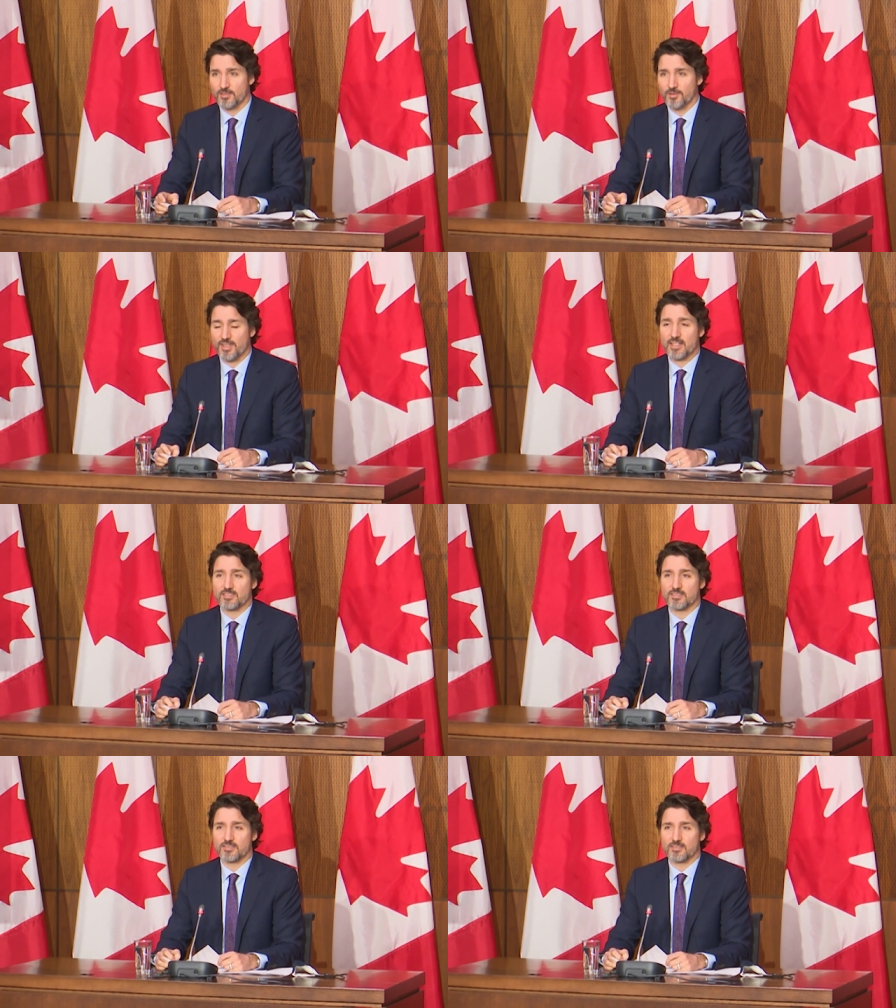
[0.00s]
well,
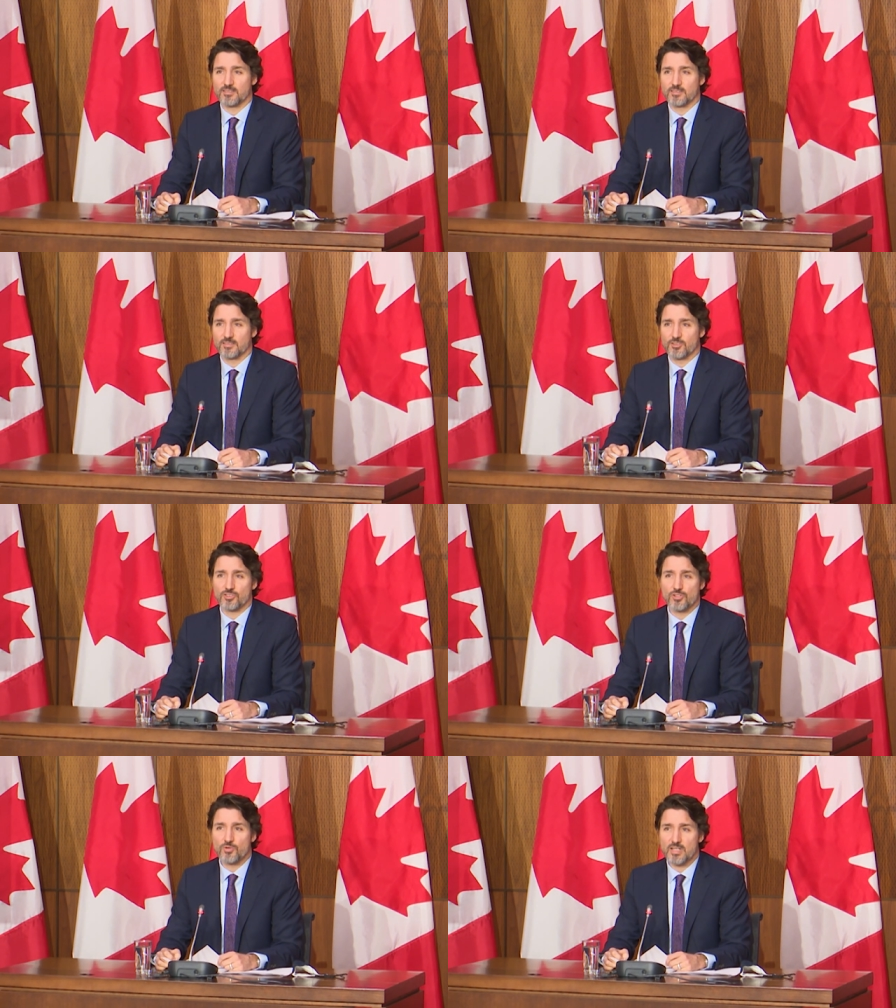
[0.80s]
that's
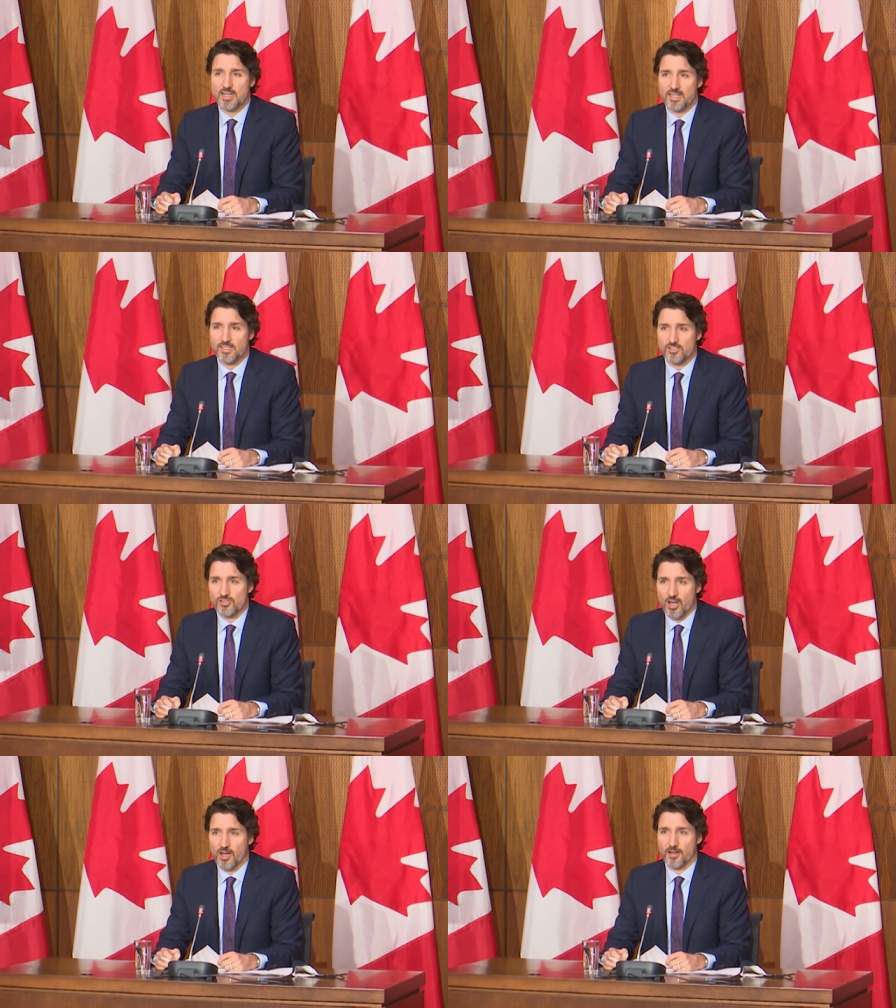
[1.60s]
just who
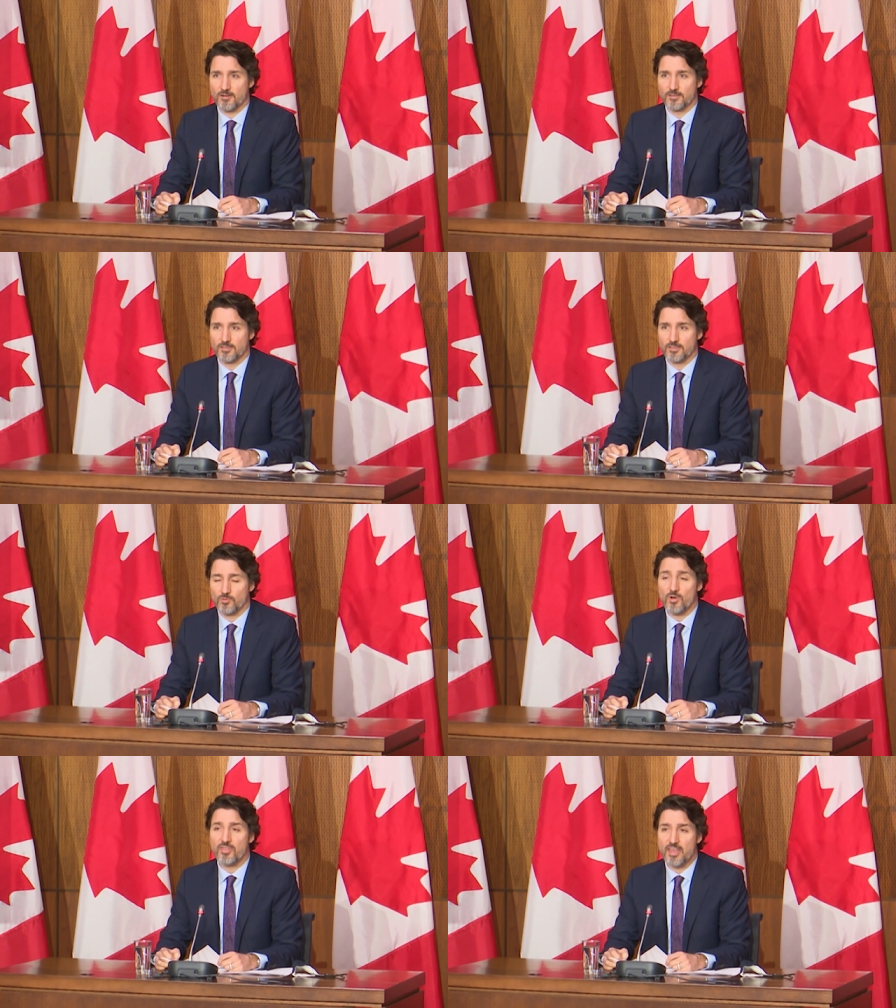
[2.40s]
Canadians are.
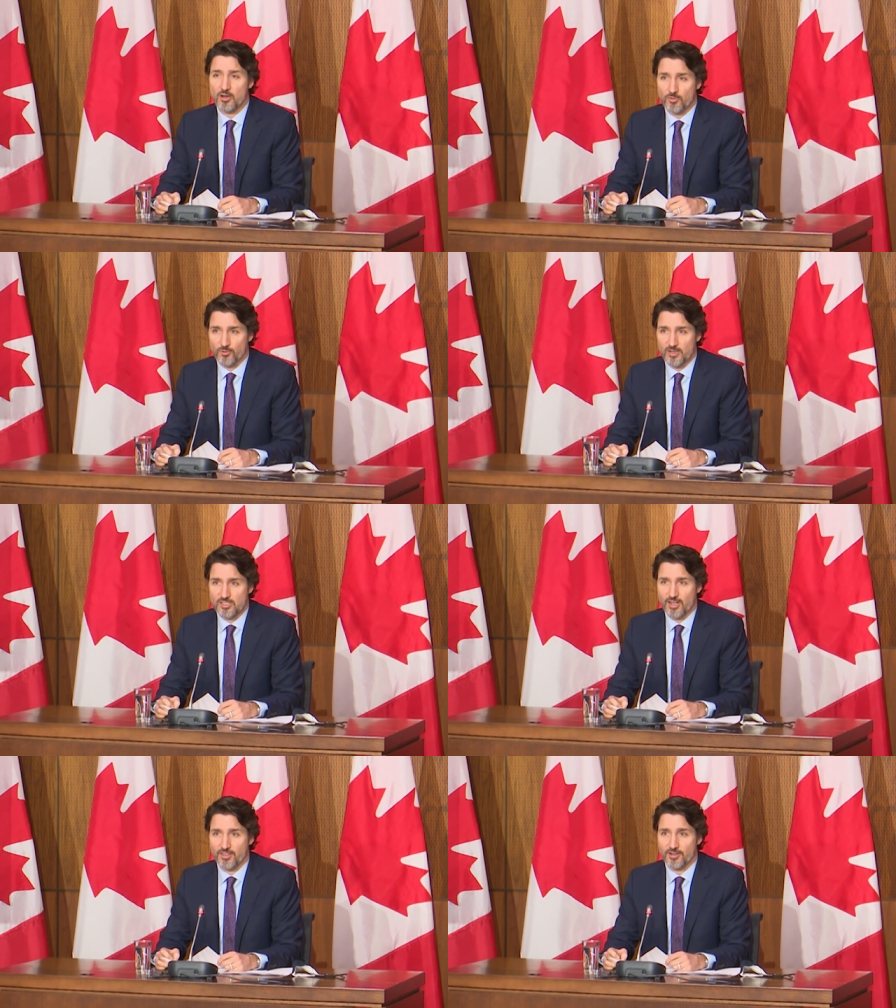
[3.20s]
We're there for
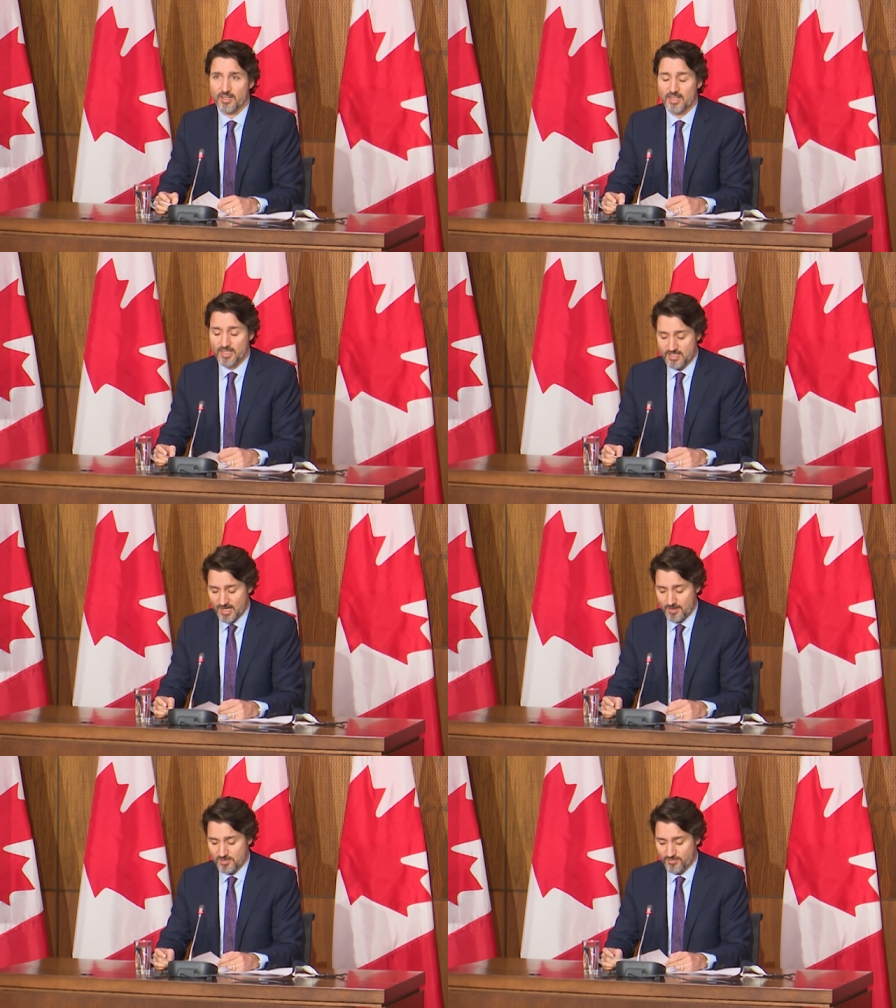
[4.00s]
each other in
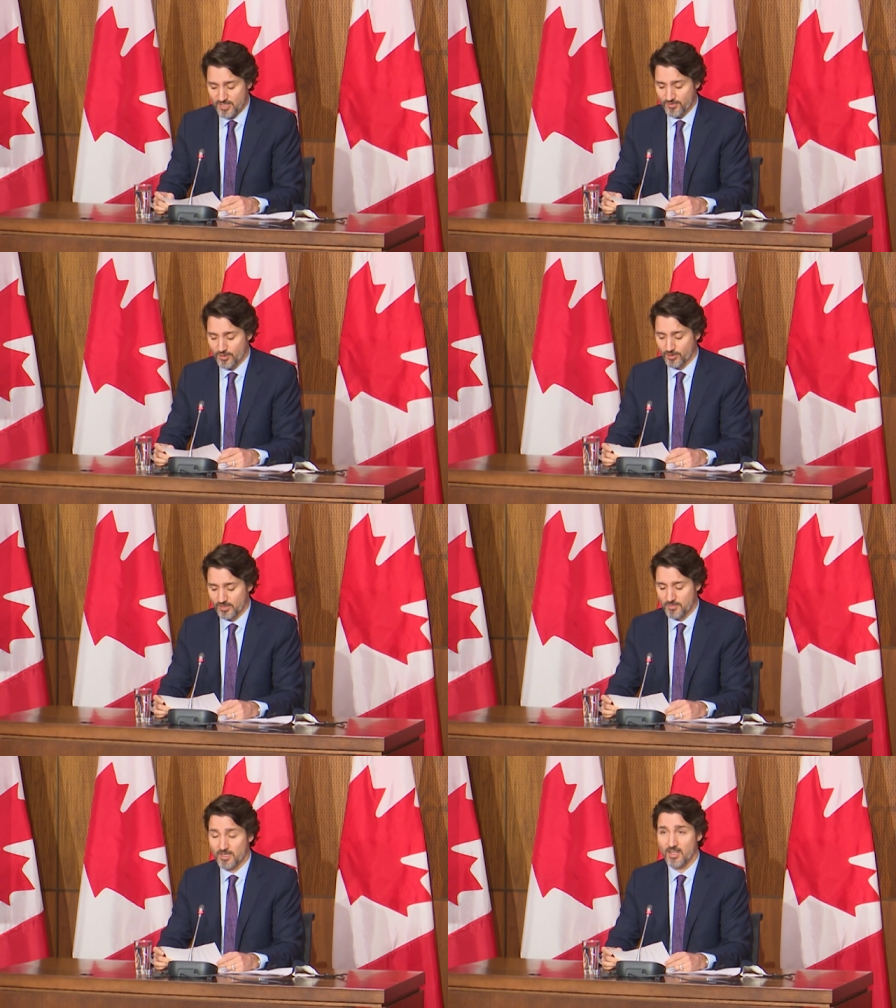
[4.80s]
times of
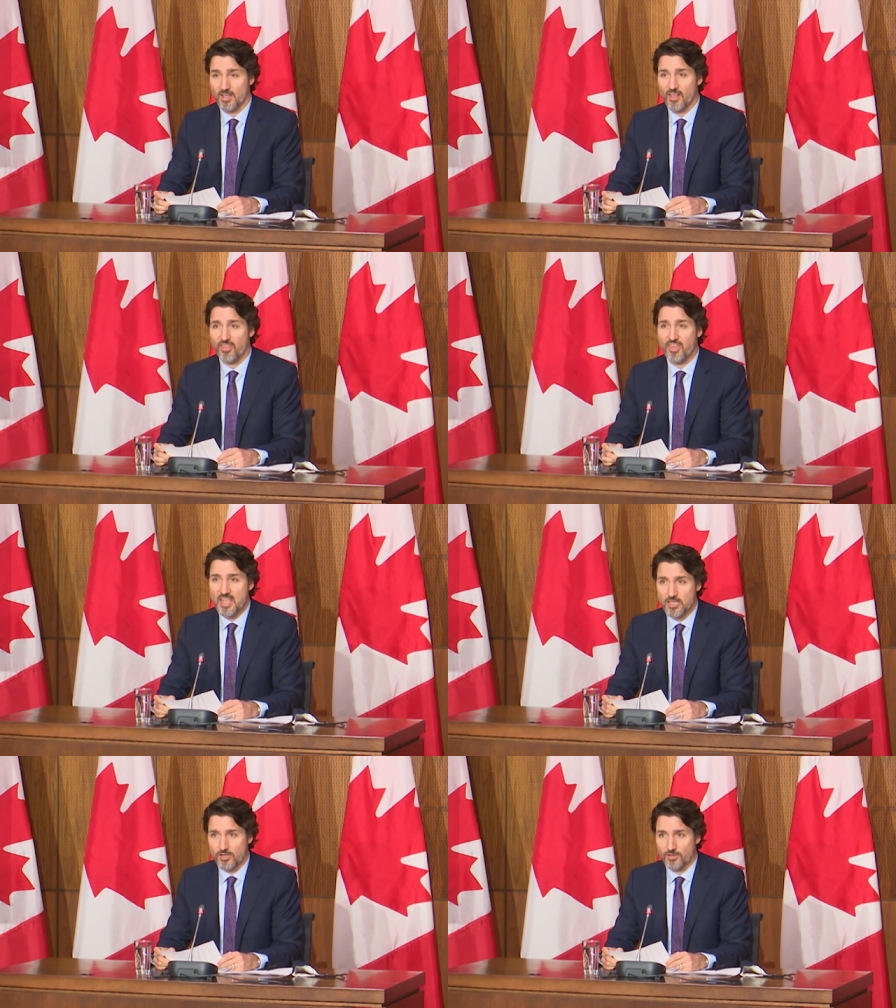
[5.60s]
difficulty, but
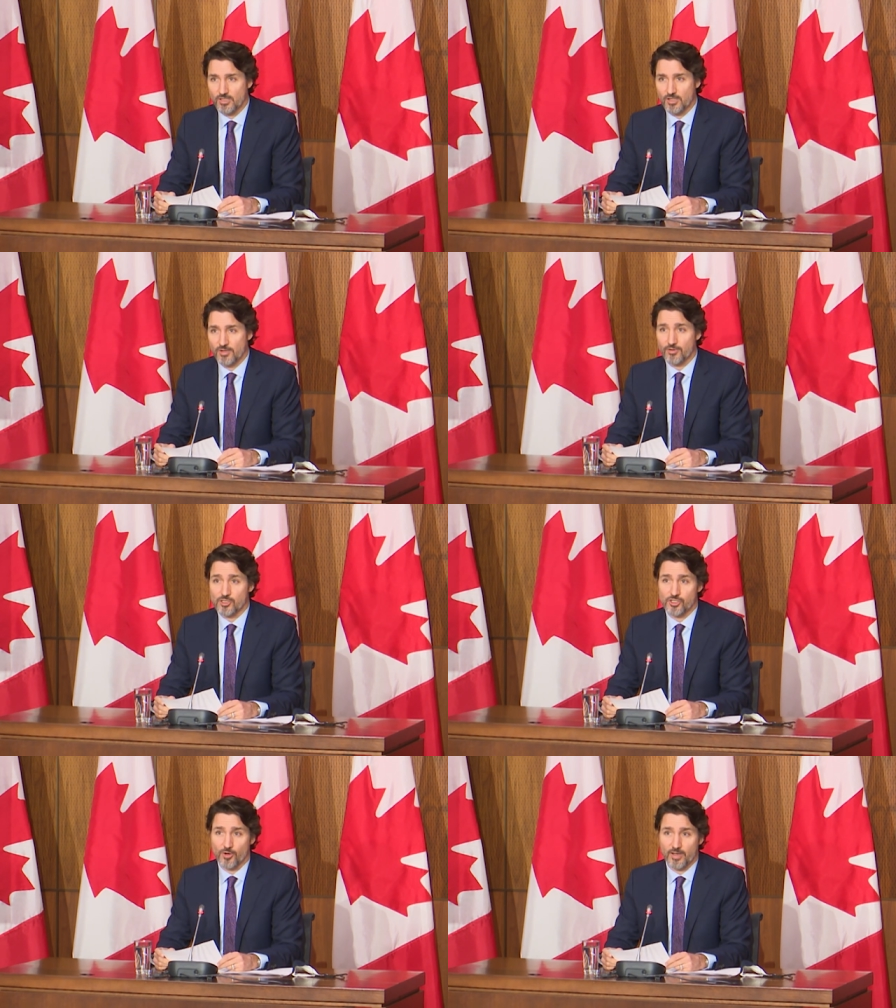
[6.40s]
thank you for
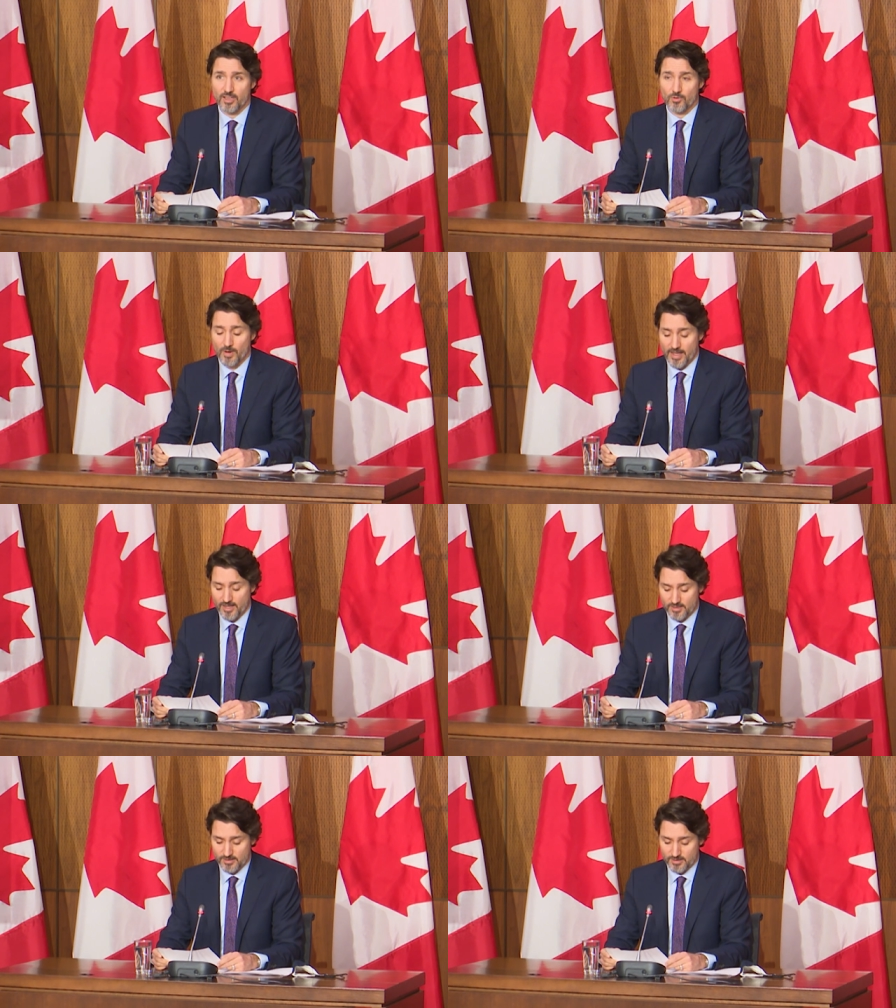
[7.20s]
showing the way.